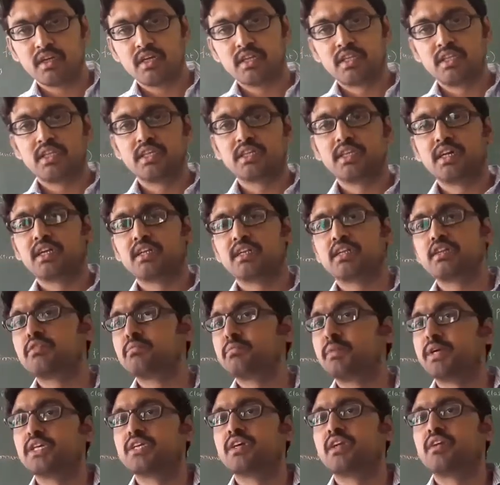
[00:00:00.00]
These are the
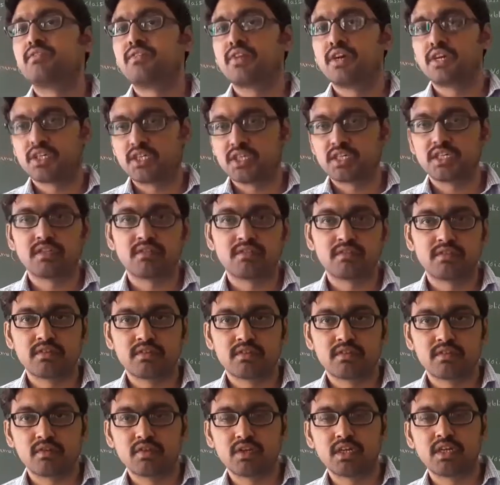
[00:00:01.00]
special functions.
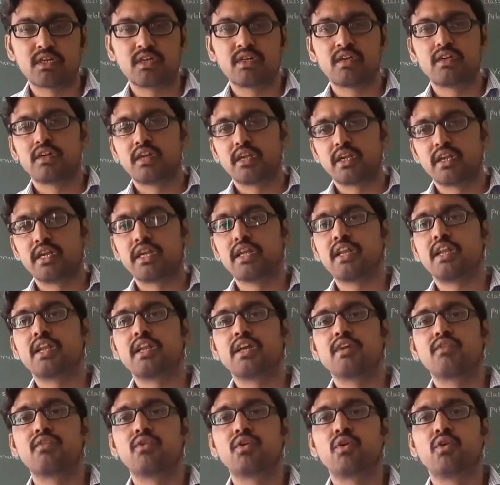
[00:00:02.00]
Okay,
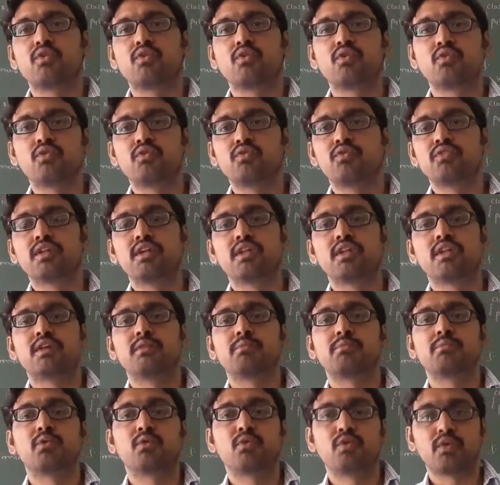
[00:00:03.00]
rarely we have to use it in the
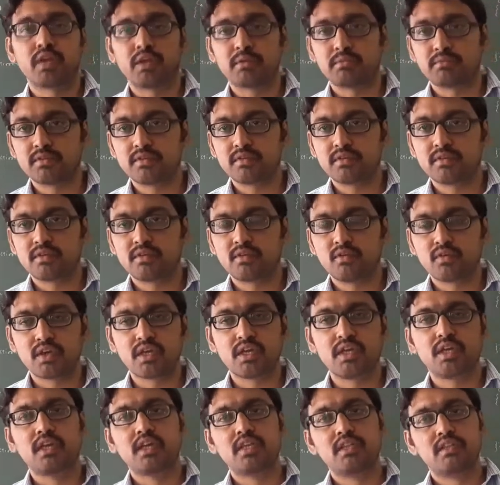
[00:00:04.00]
programs.
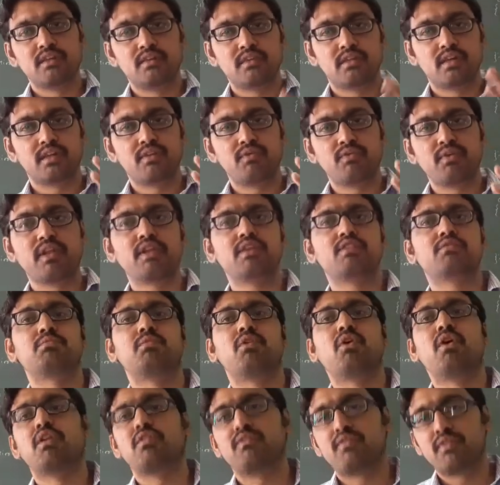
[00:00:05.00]
Okay, these are the very
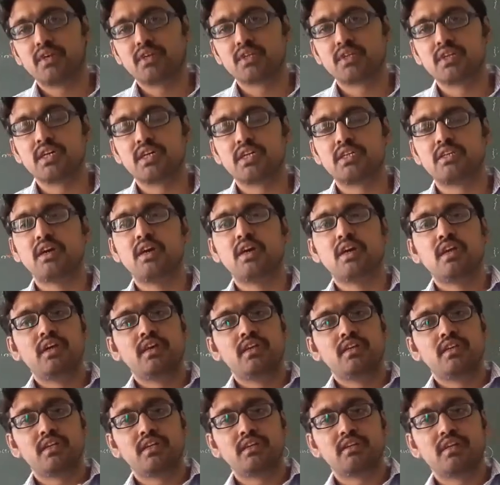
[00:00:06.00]
small functions.
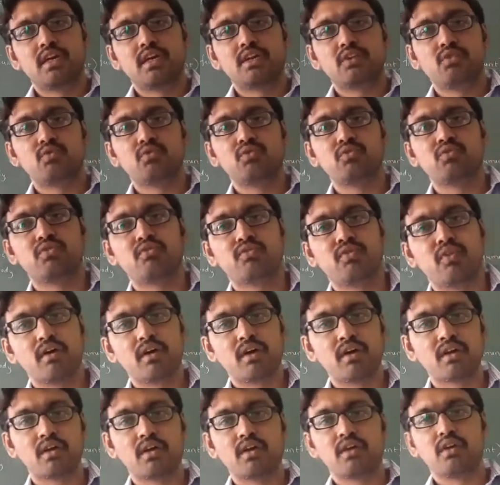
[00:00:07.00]
These are used
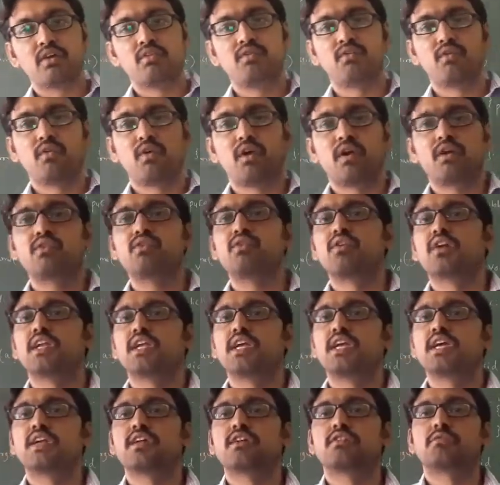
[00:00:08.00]
for if you want to
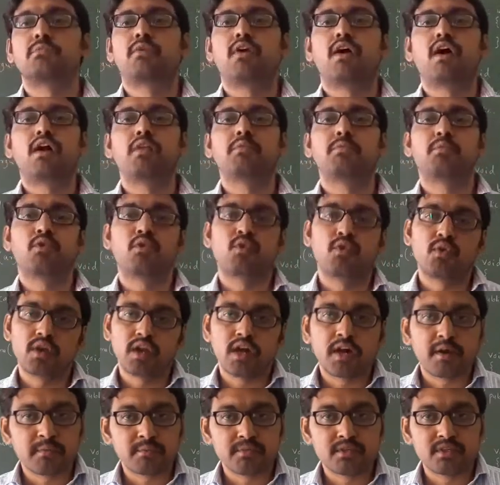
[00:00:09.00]
create a small
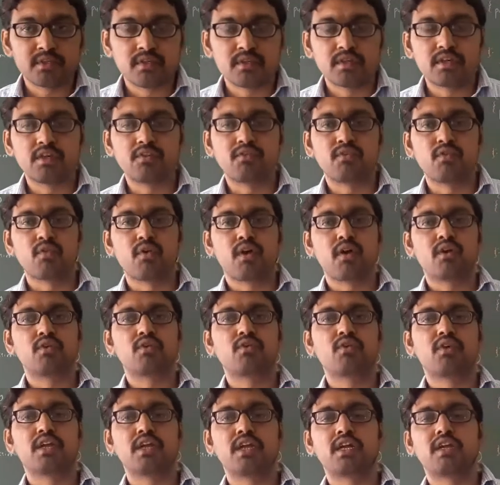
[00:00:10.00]
programs. If you want to
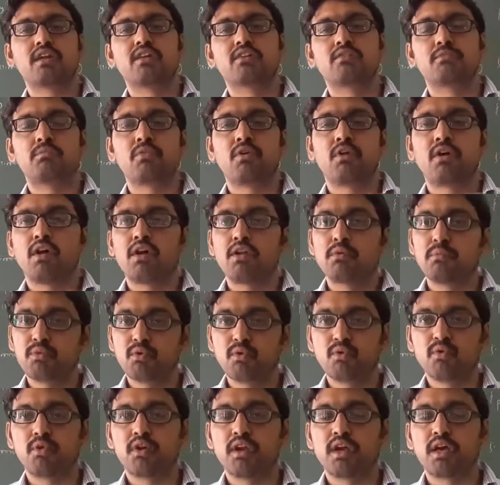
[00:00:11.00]
create a small
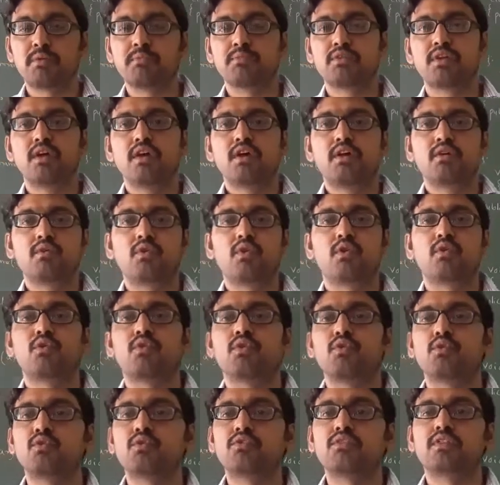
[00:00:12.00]
programs, you have to
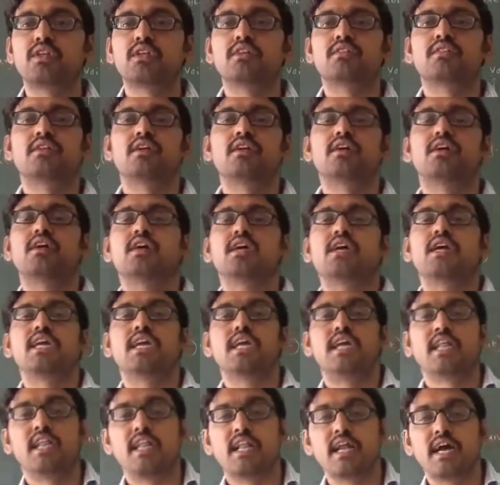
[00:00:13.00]
use these
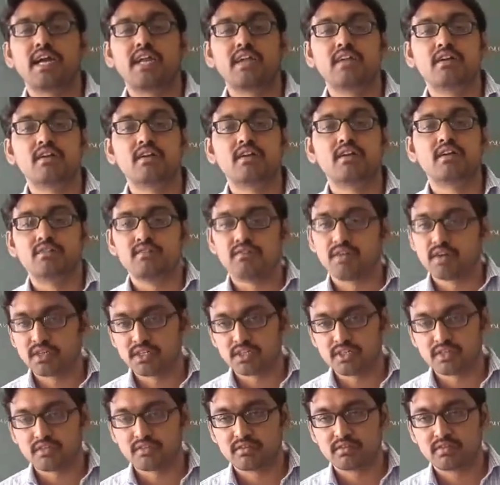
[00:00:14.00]
inliner
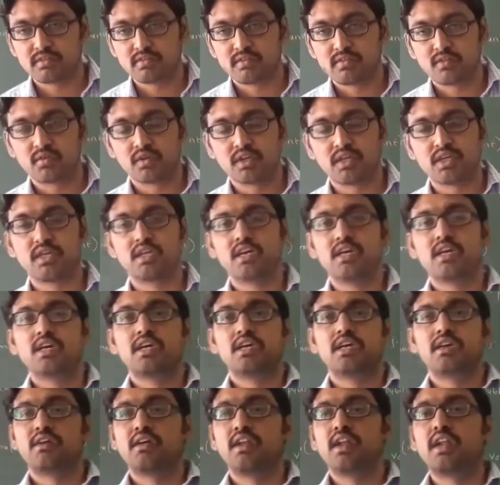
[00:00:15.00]
functions. Okay,
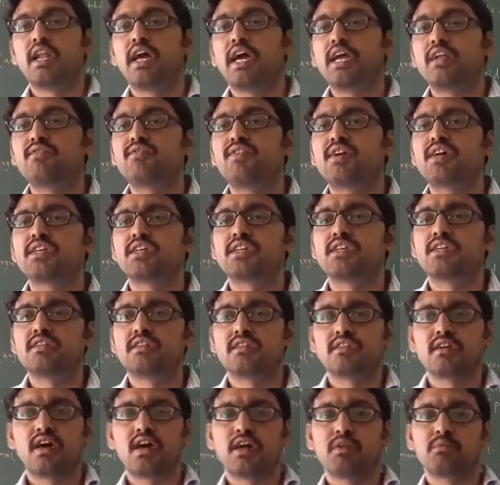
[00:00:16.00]
inline
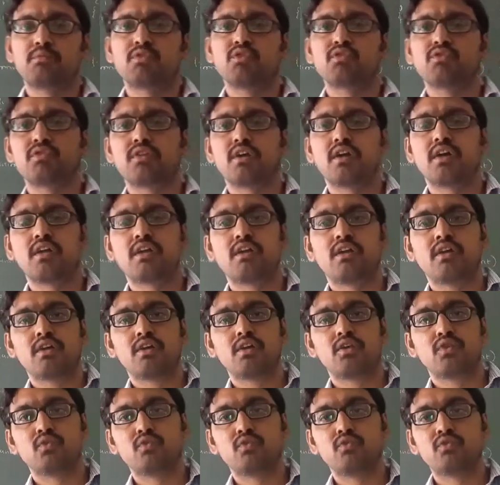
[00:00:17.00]
functions almost all
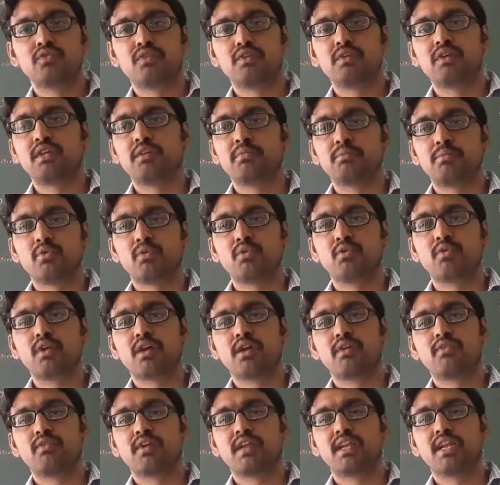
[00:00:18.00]
used in
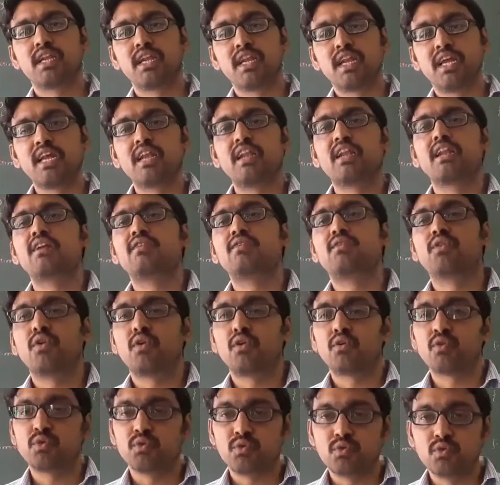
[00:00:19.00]
program, very rarely we
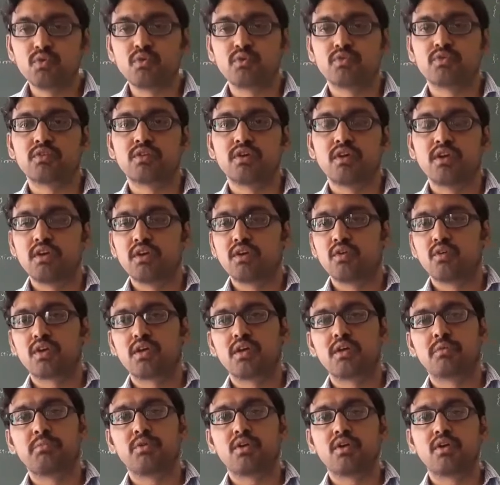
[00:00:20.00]
have to use.
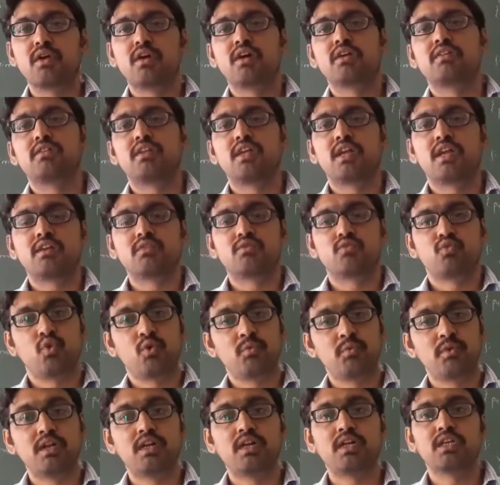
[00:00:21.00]
Okay, because there are so
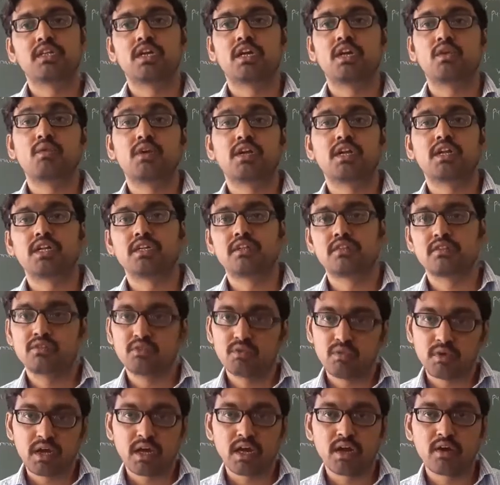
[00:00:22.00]
many disadvantages
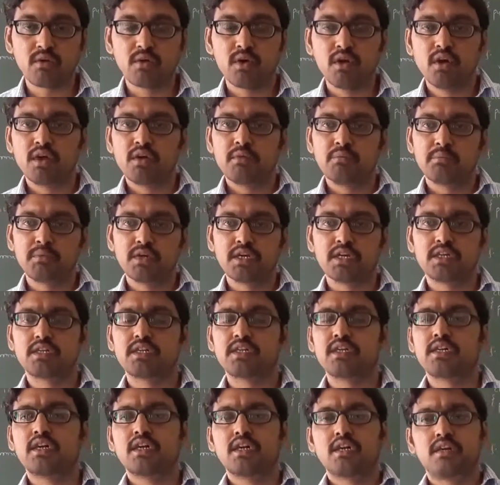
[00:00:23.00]
you have, but
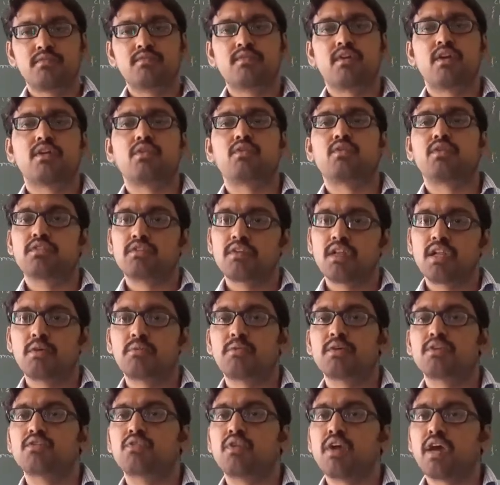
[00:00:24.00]
for your
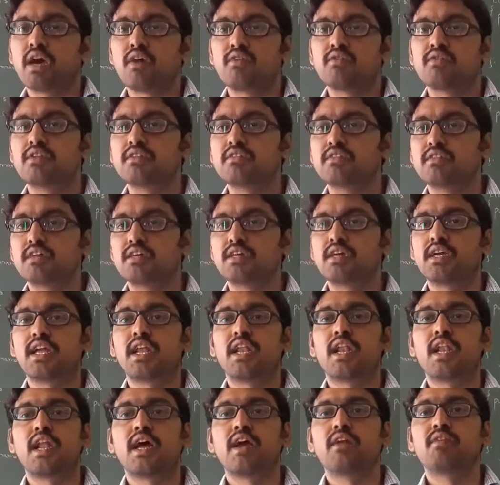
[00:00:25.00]
syllabus you have this
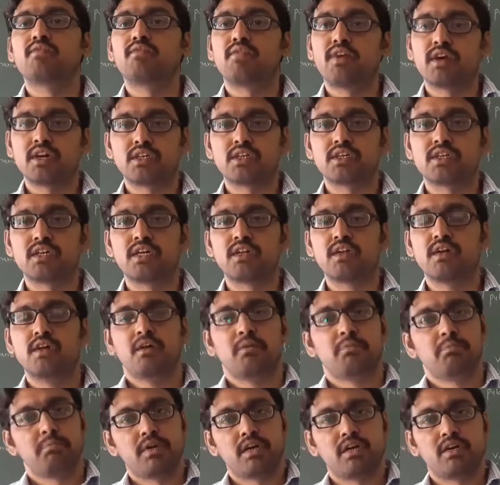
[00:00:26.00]
inline function,
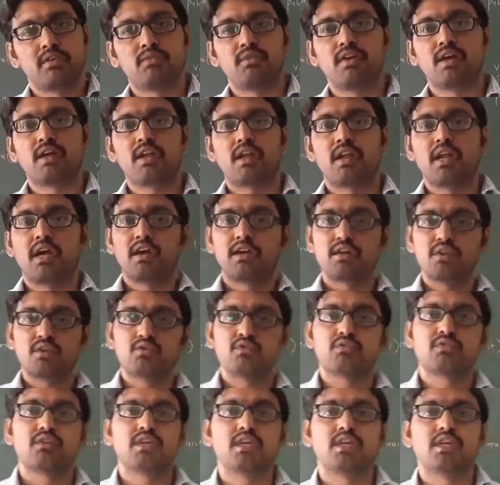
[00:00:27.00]
but we are not
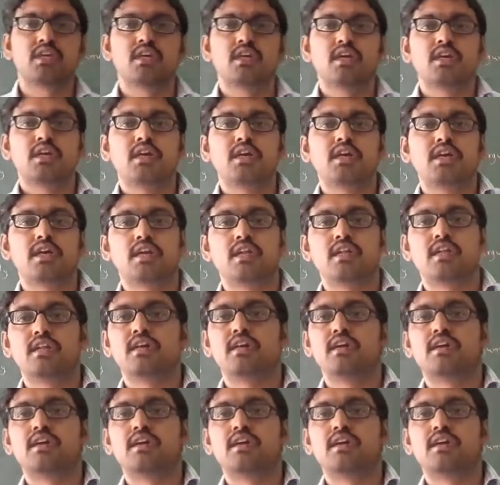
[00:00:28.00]
using in